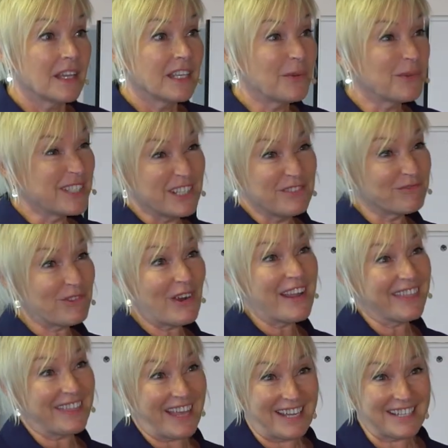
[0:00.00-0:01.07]
Now, I didn't
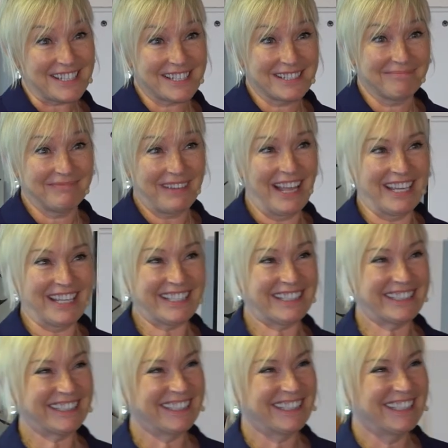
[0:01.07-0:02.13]
write that.
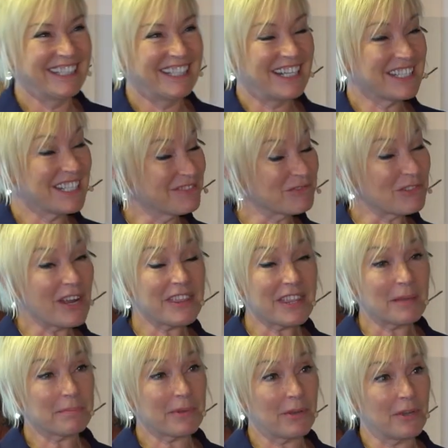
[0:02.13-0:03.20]
I didn't write
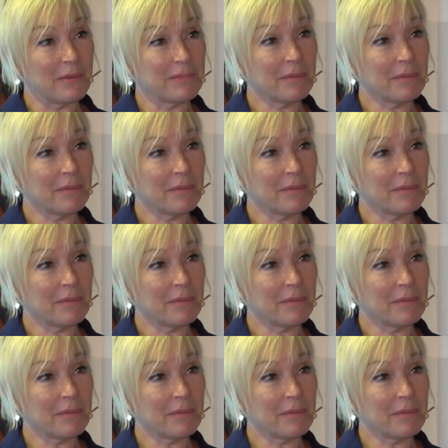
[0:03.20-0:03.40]
that poem.